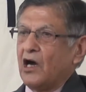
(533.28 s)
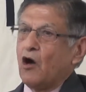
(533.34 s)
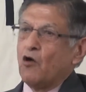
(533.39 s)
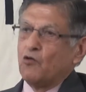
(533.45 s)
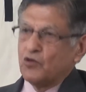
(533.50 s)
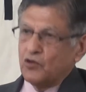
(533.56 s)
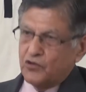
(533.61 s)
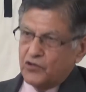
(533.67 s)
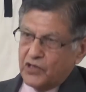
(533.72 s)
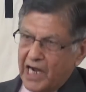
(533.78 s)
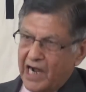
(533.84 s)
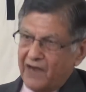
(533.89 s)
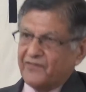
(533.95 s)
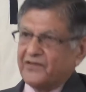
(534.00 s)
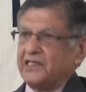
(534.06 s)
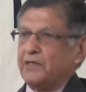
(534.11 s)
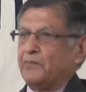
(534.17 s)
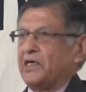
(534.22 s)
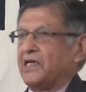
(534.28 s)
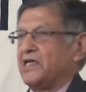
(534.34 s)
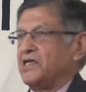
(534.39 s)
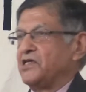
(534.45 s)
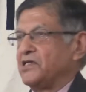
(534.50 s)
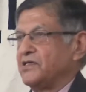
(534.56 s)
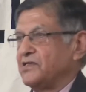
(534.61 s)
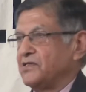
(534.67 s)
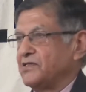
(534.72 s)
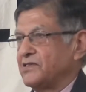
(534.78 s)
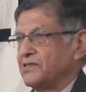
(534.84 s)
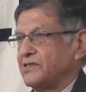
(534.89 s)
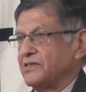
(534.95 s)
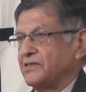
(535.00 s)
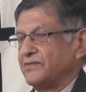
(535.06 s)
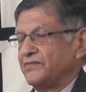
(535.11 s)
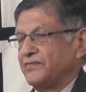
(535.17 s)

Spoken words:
how to draft the petitions,